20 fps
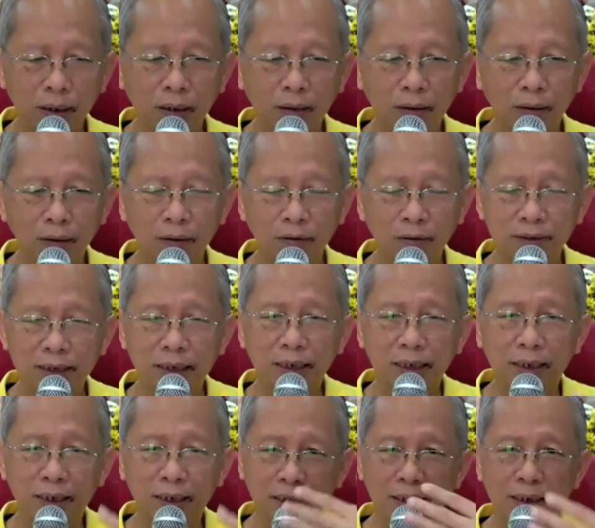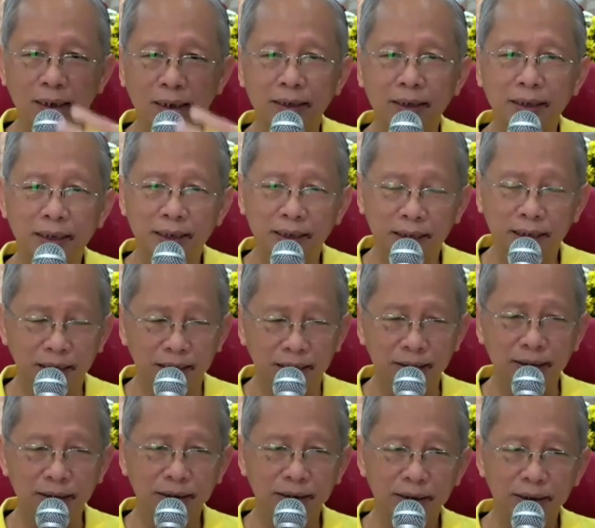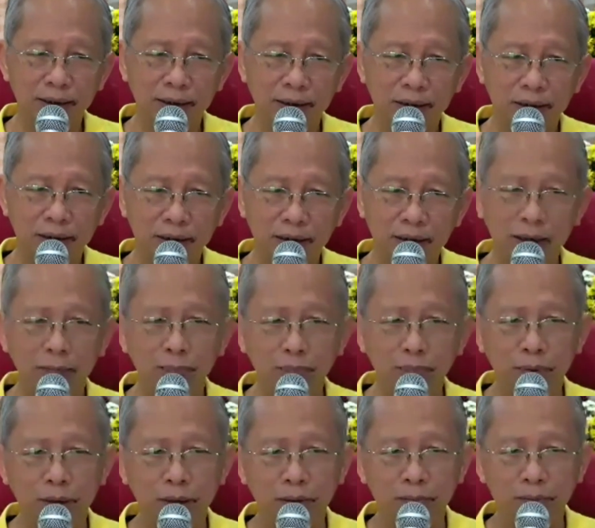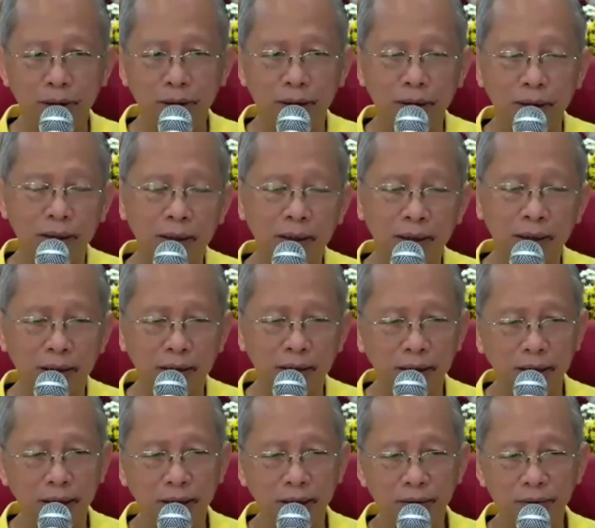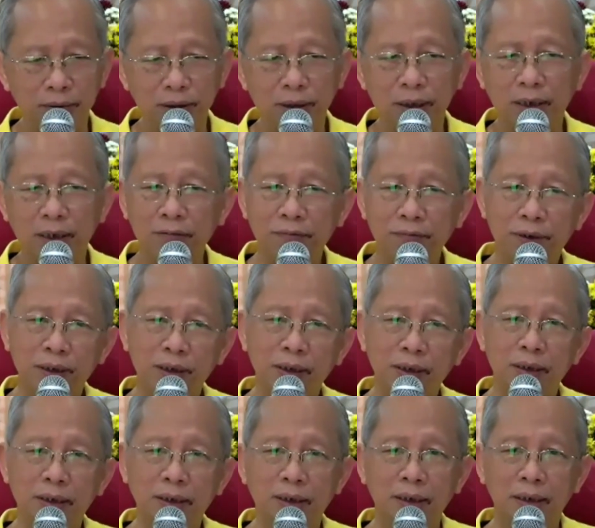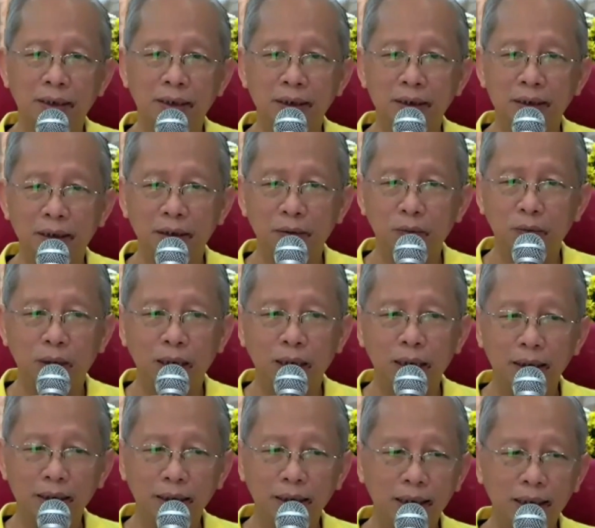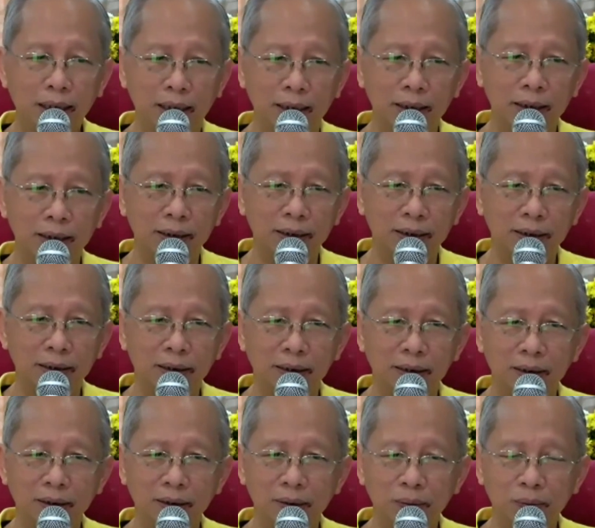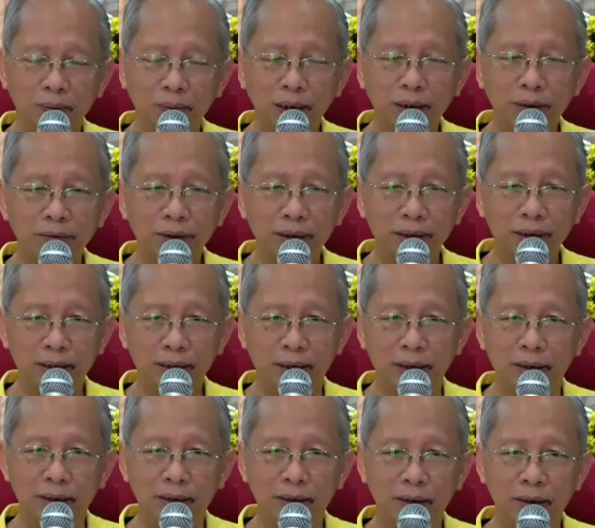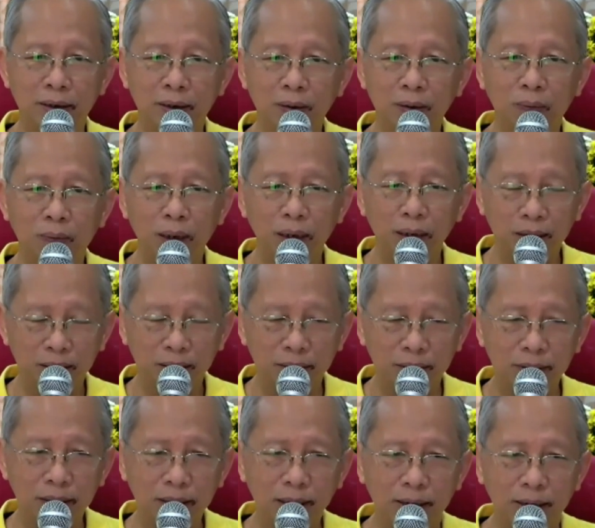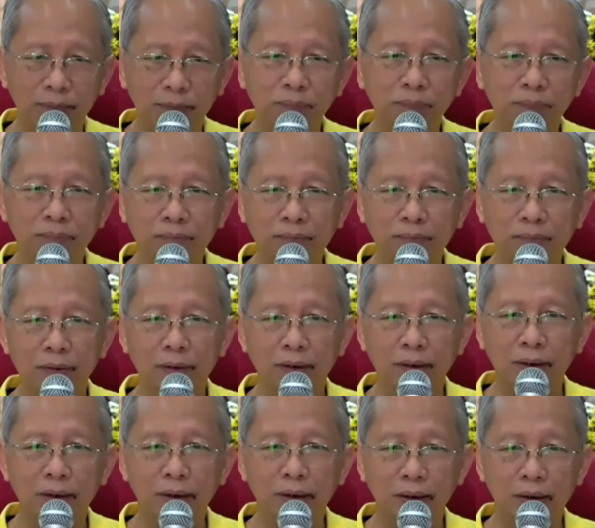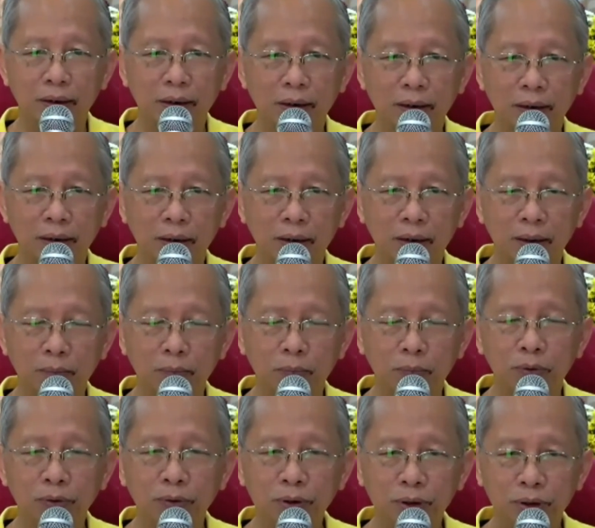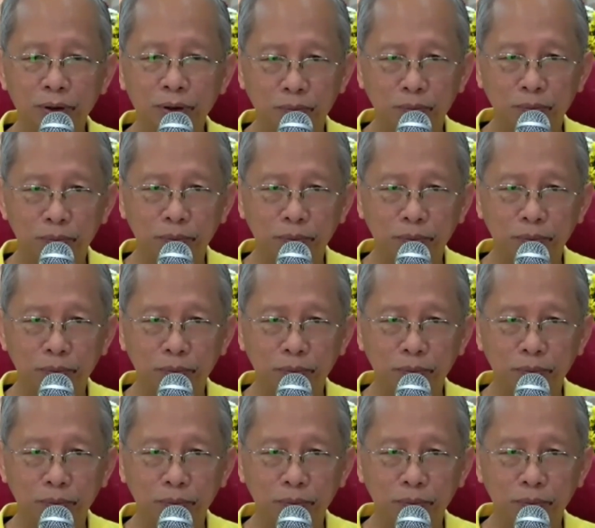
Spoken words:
all of sankhara is like that, impermanent, leading to suffering. Then why think? Why reason? Why create? The most